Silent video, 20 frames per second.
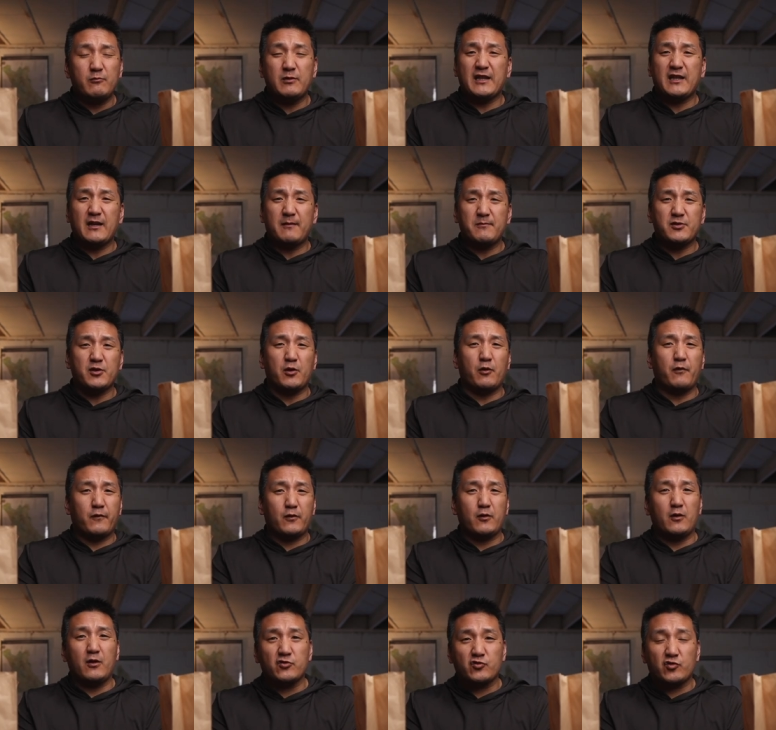When it comes to
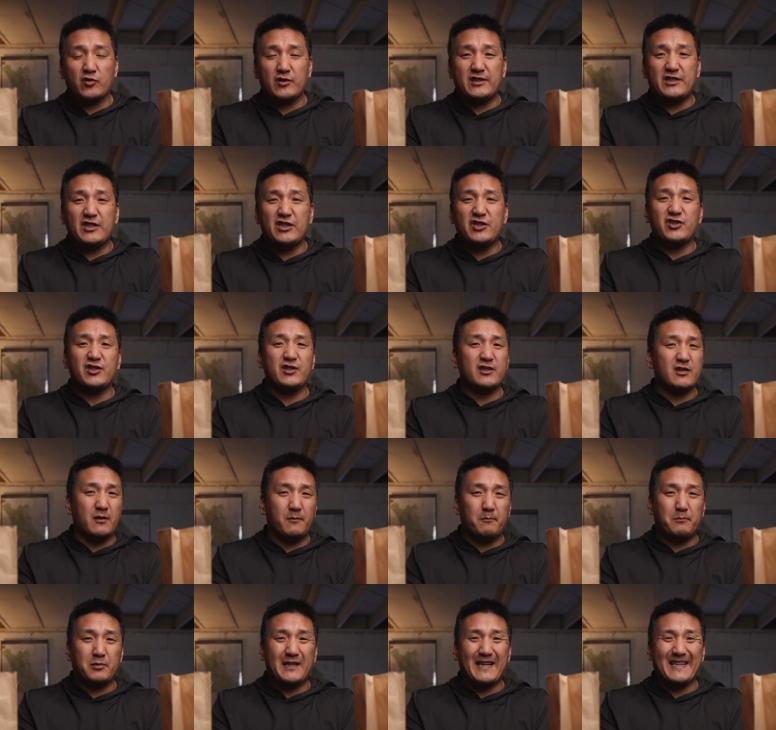overall tradition,
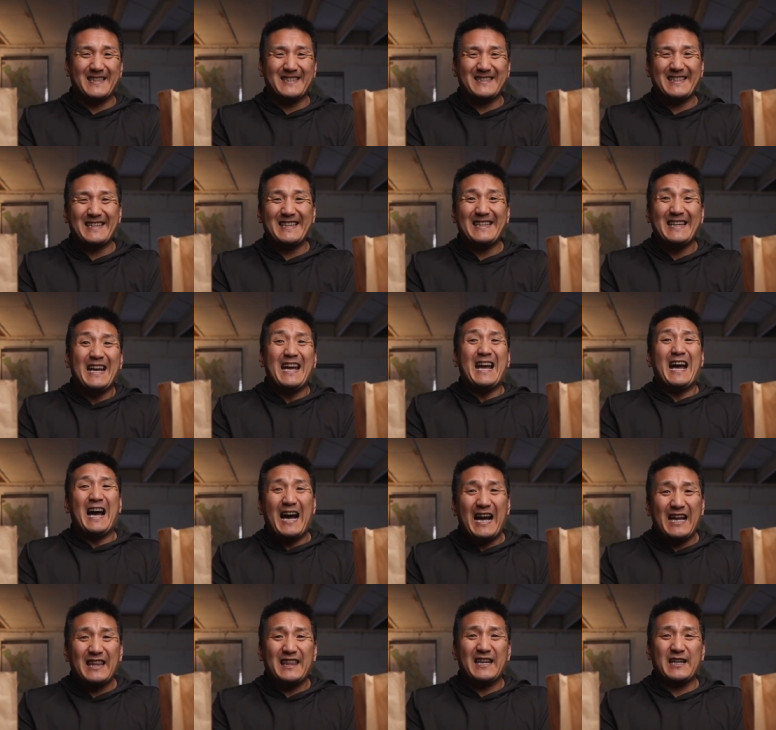complexity,
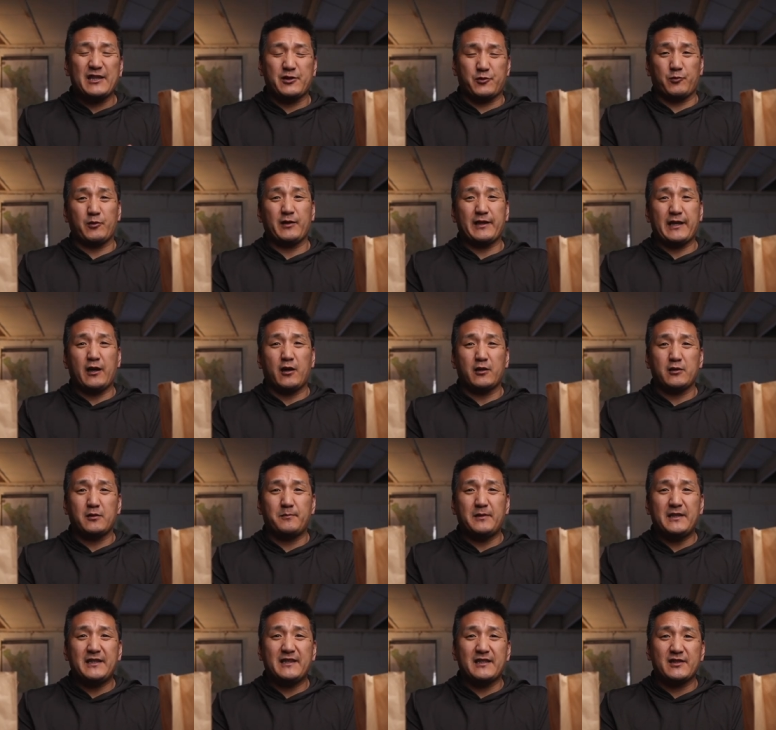I think it's really hard to
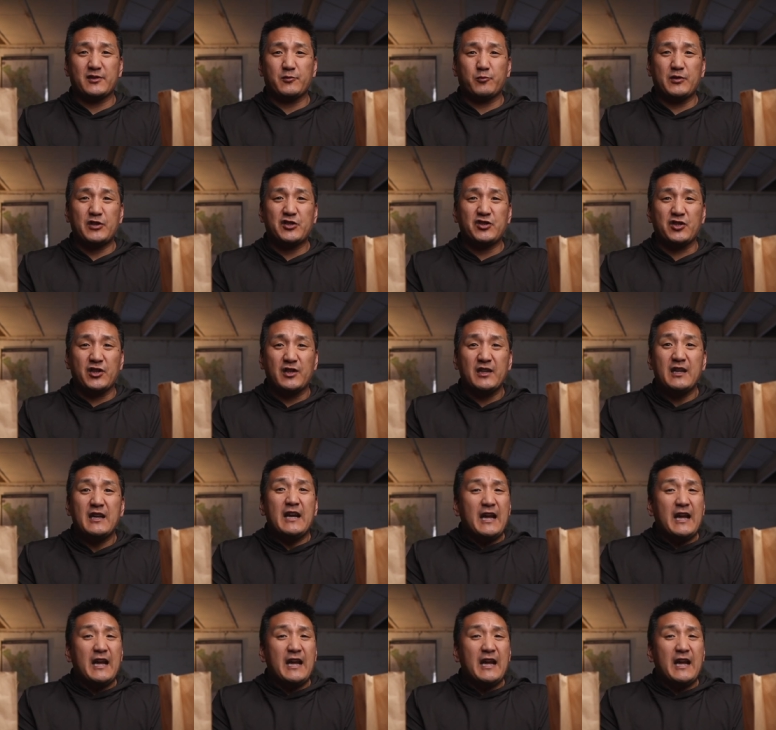beat this region.